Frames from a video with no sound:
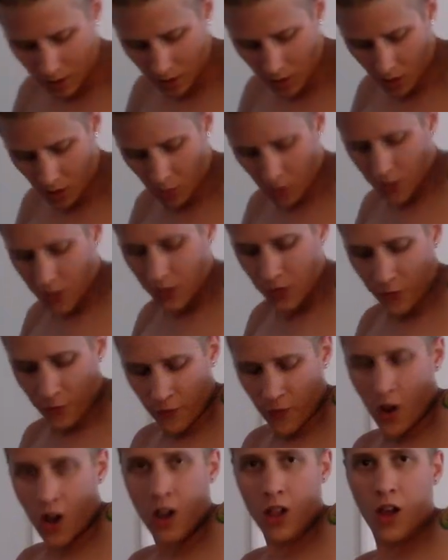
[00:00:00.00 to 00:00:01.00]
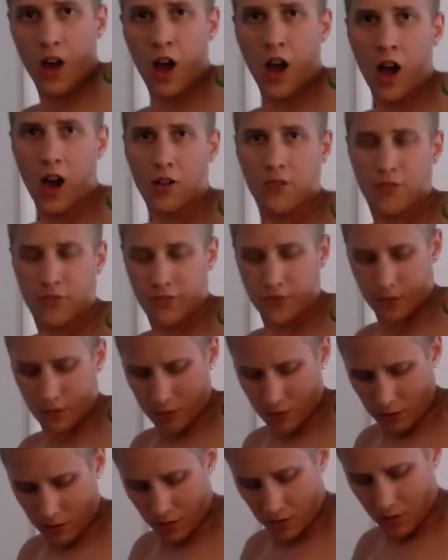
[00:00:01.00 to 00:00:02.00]
always fall off,
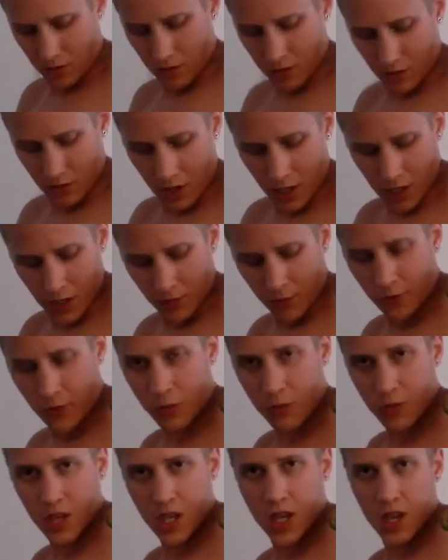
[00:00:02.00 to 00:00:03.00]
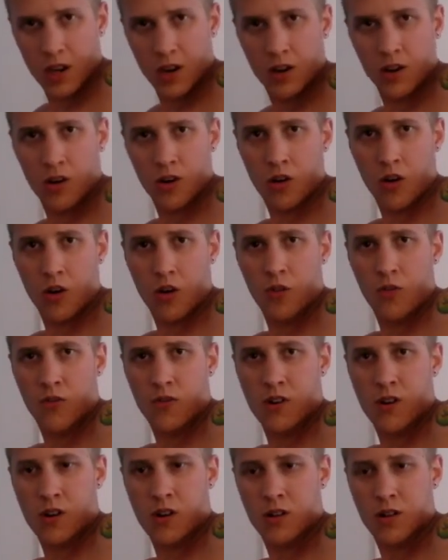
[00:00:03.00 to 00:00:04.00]
like, from here
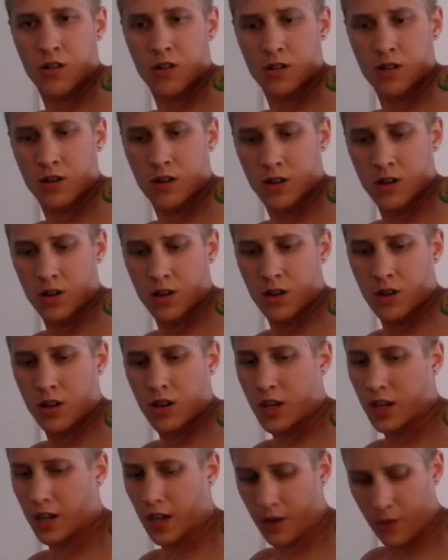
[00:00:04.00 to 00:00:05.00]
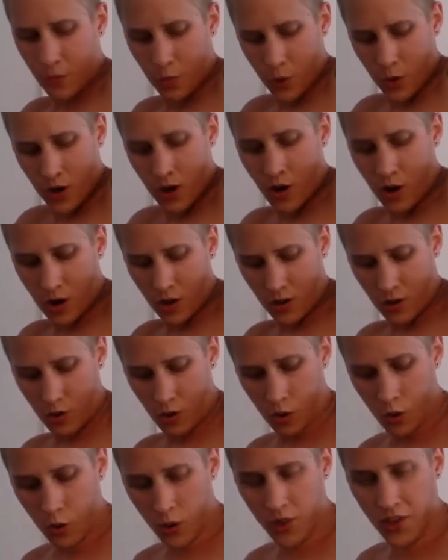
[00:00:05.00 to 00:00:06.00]
over. Like, I would put it on the
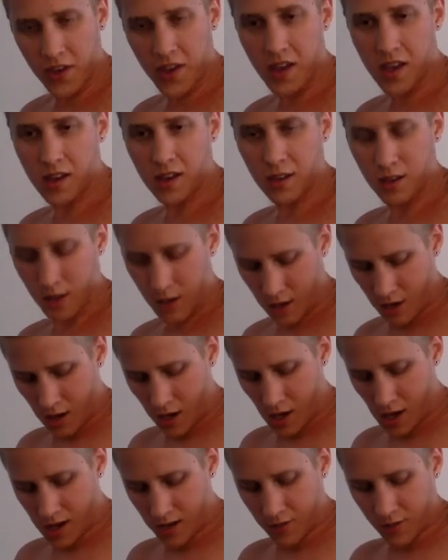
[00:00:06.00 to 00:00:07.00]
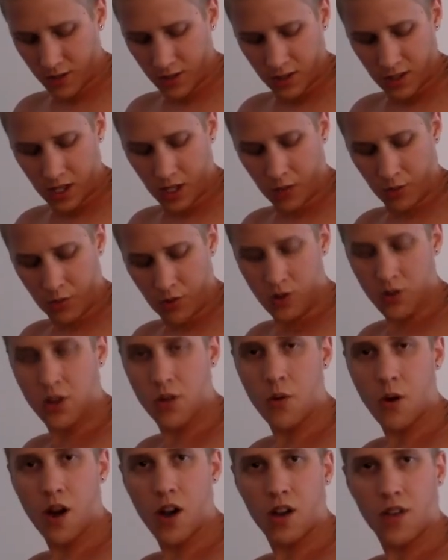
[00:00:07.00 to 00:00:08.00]
whole thing, and it would stick really
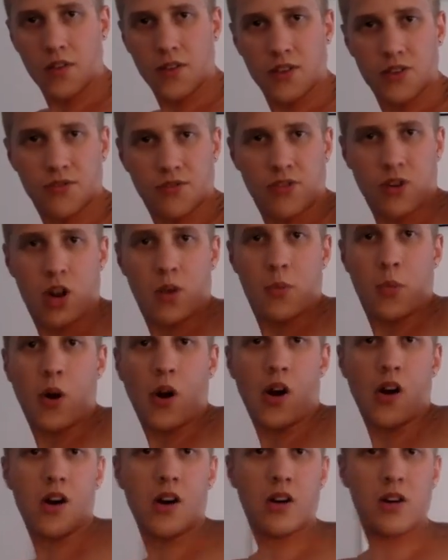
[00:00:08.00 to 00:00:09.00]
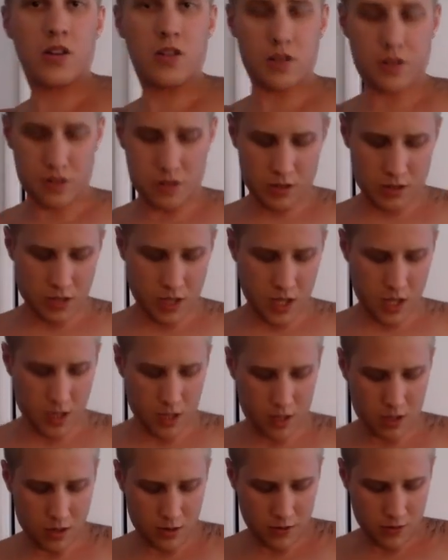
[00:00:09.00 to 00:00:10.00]
well in this front part,
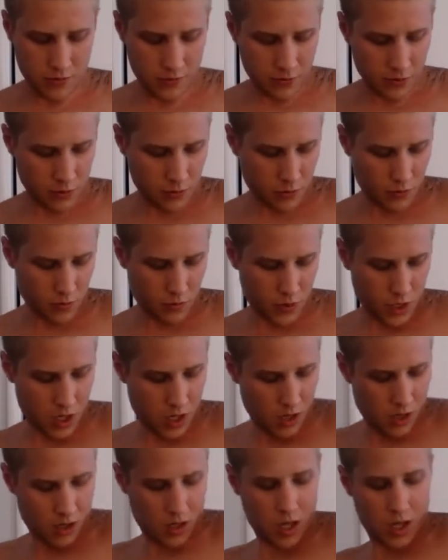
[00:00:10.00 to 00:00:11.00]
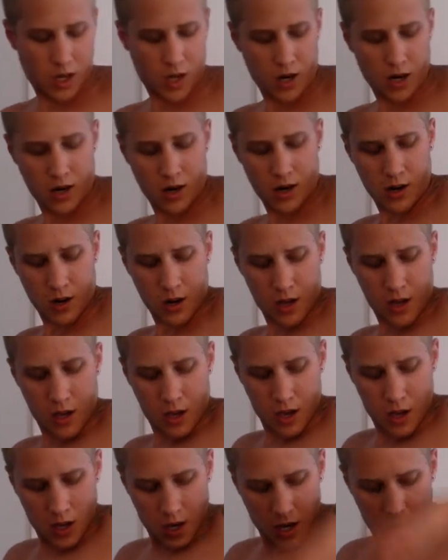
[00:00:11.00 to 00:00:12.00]
like, from here to here,
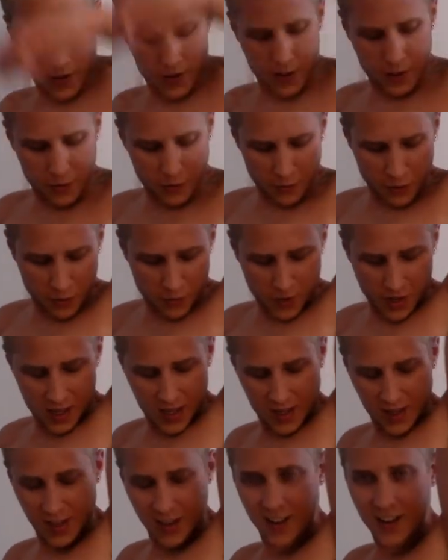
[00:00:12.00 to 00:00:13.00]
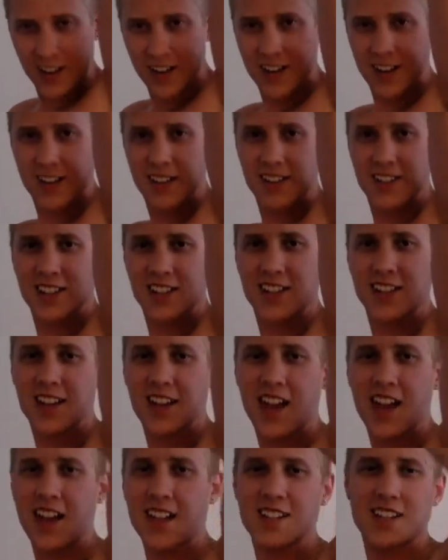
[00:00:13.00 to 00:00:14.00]
and then from, like, here to the
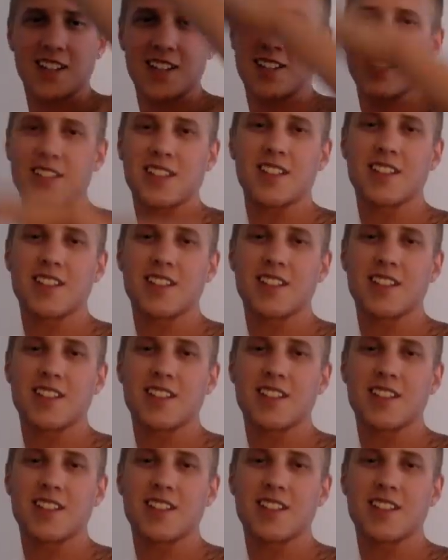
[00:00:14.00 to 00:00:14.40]
edge, it's